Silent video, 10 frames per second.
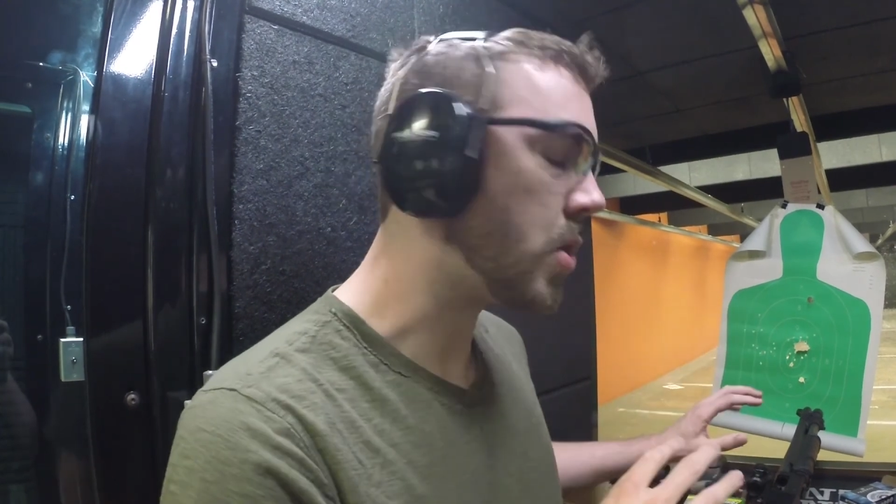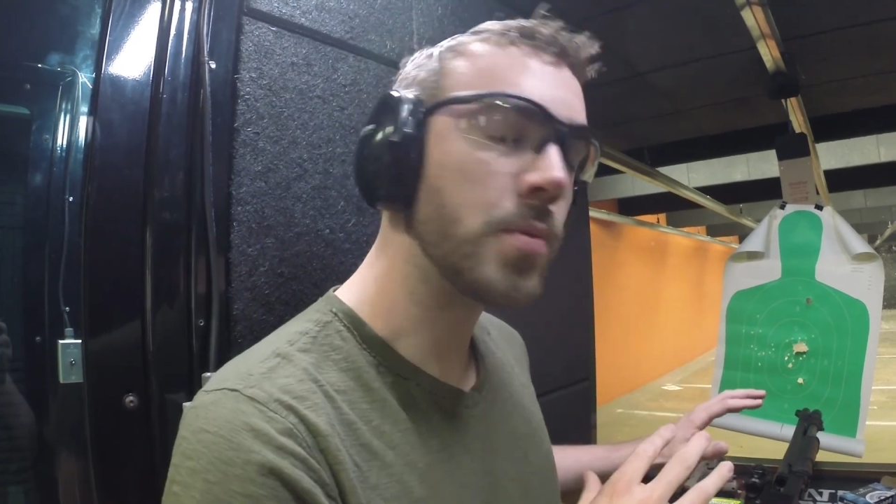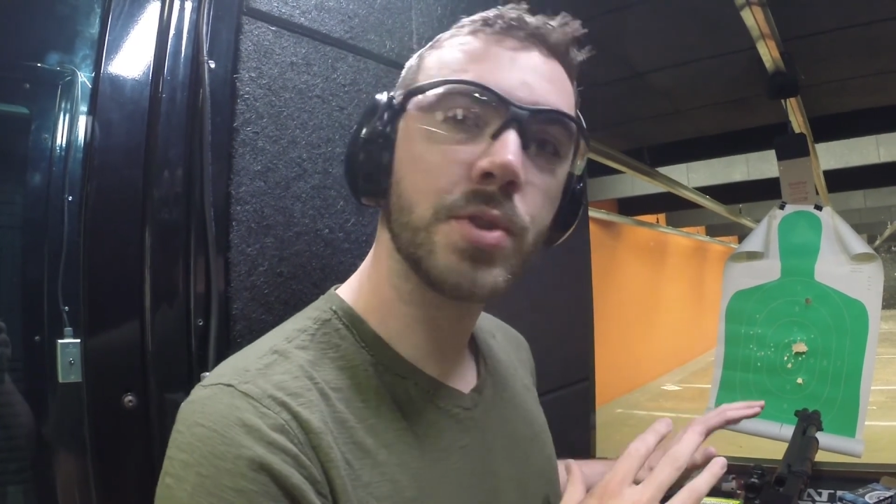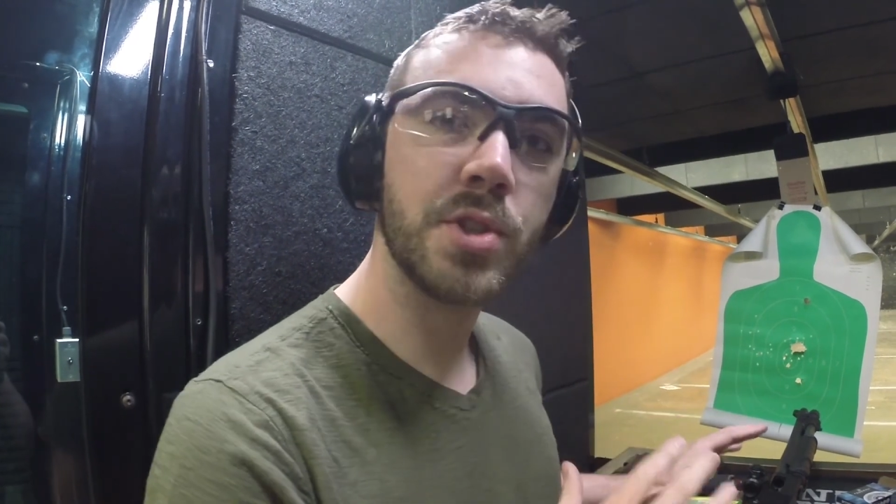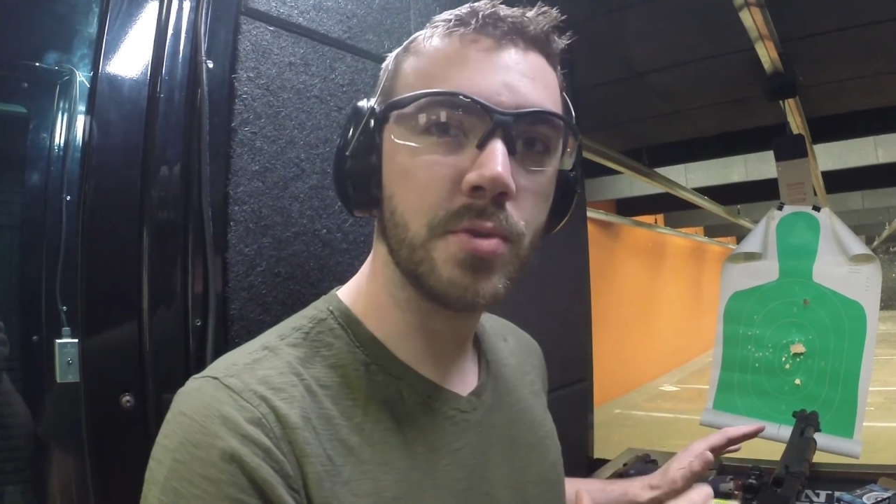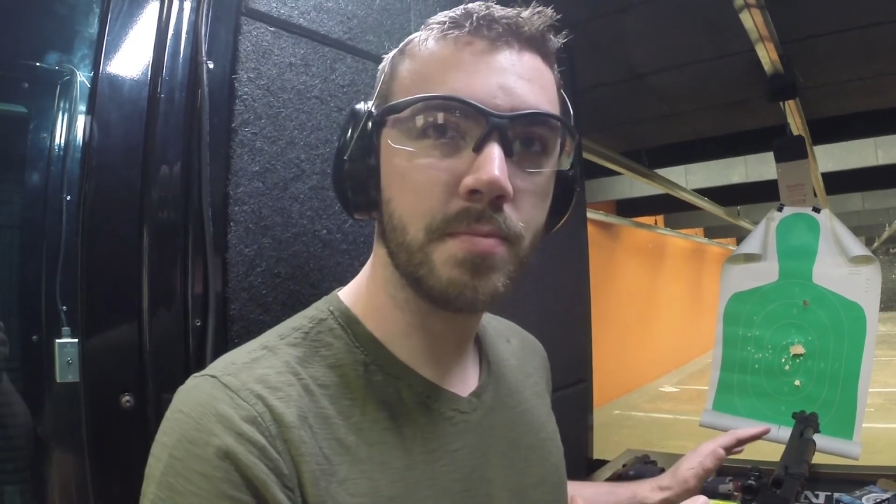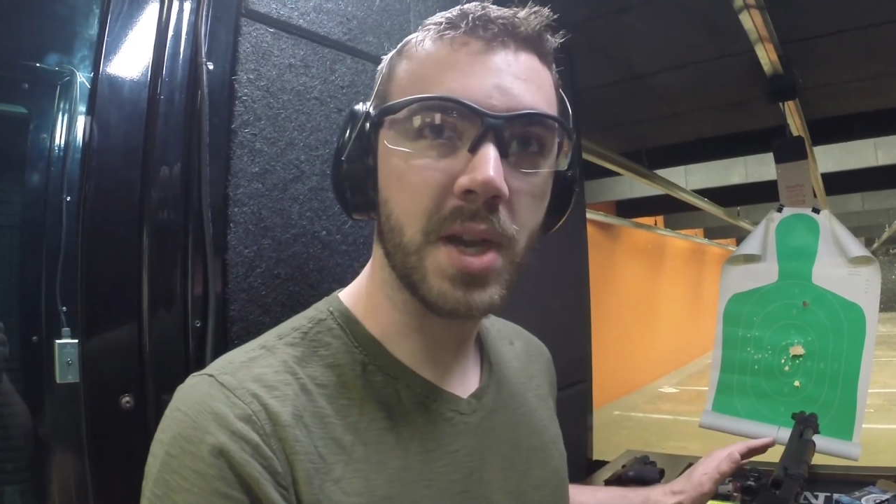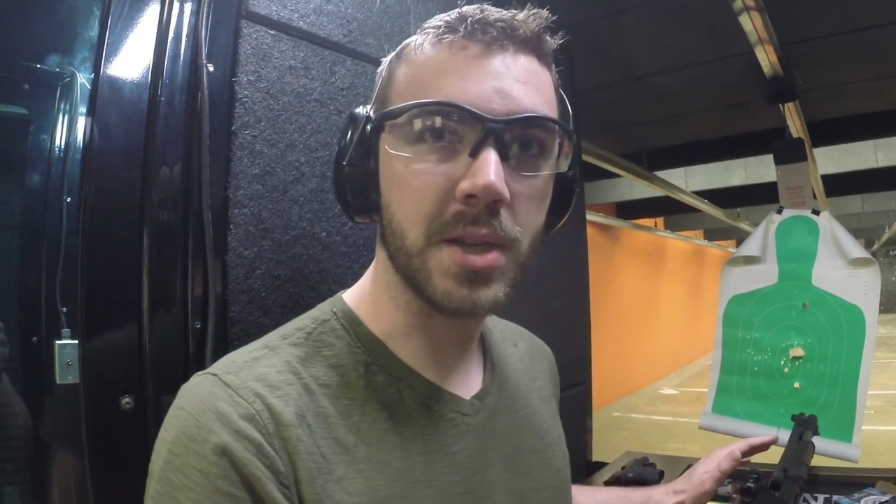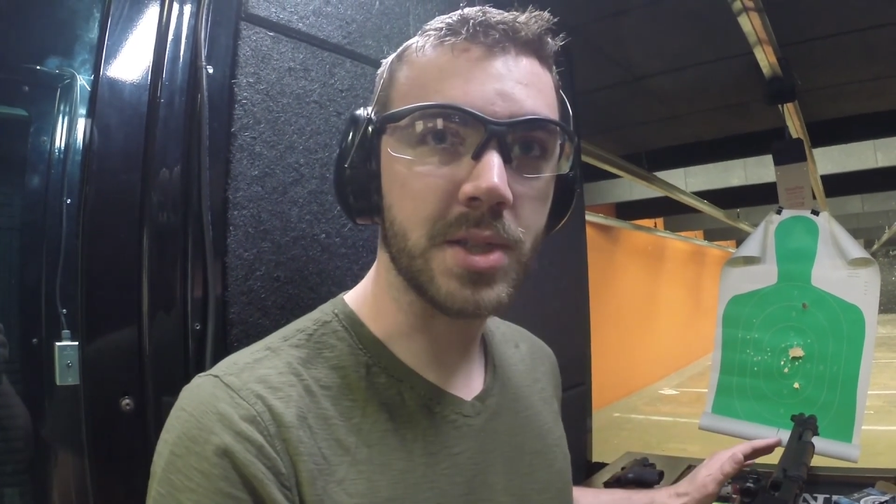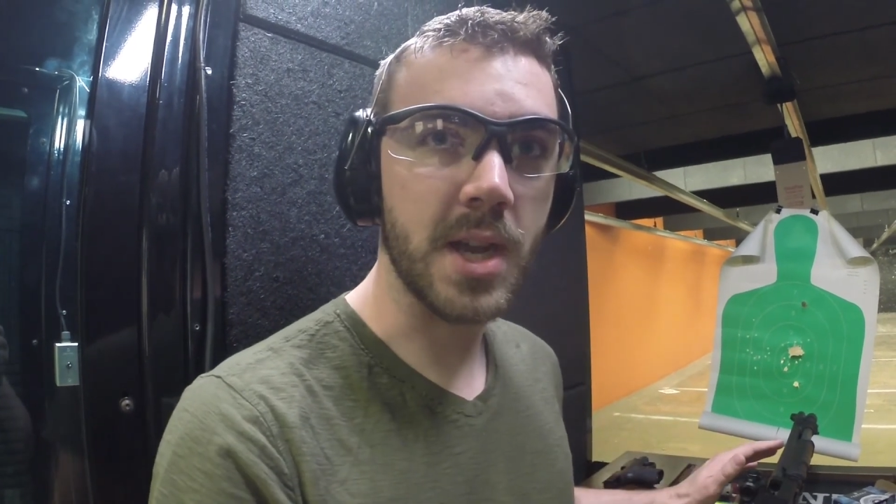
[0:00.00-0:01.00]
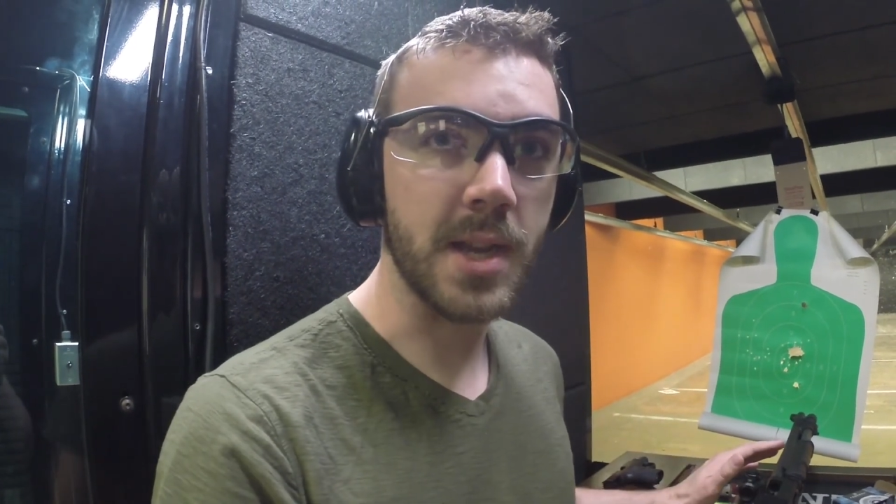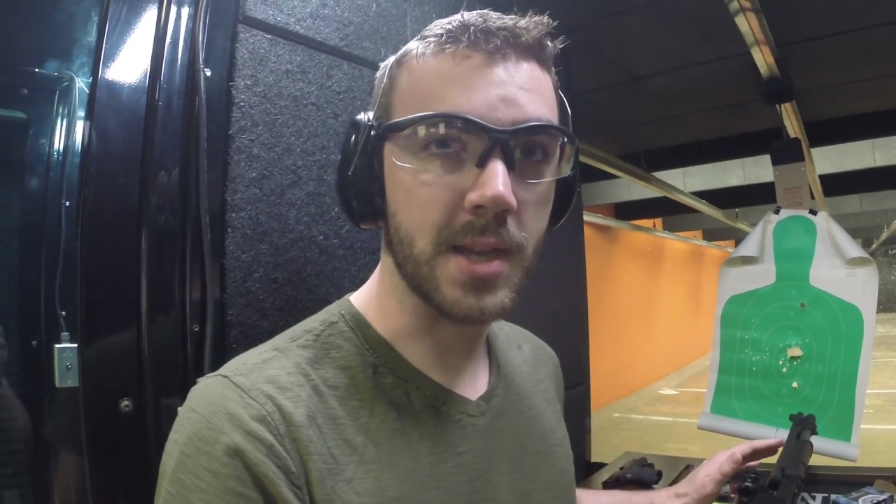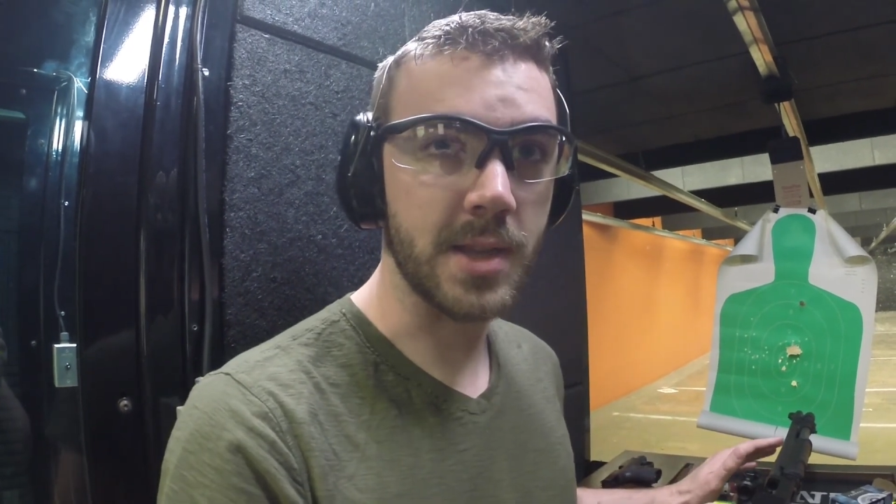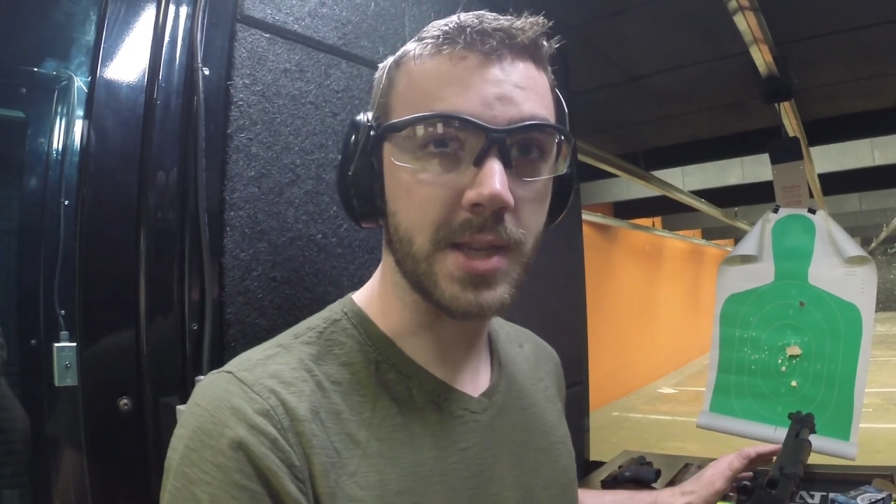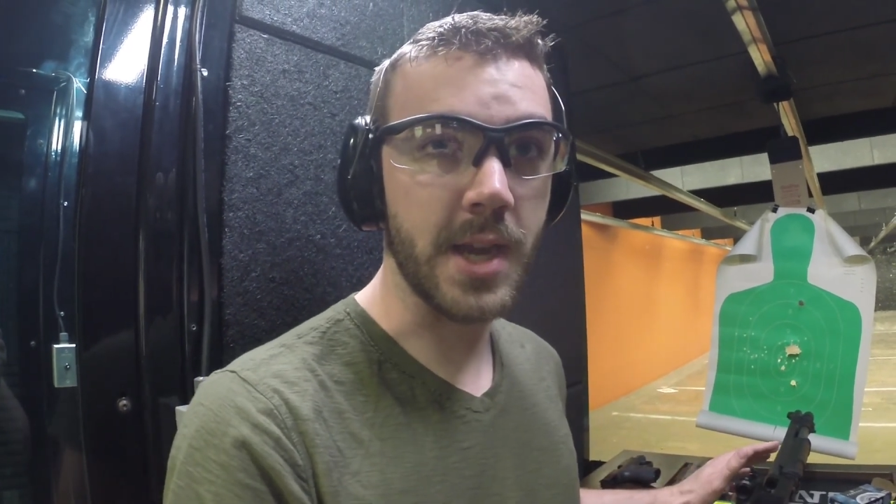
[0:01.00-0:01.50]
Don't shoot buckshot in
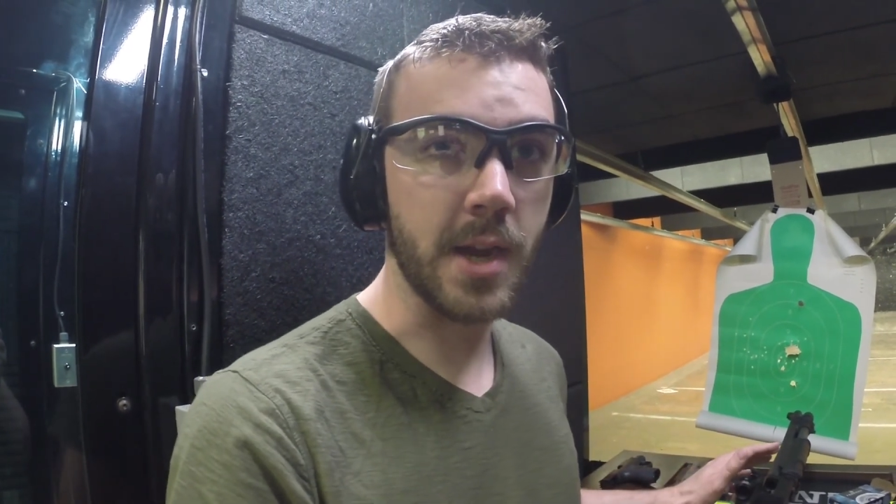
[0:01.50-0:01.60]
the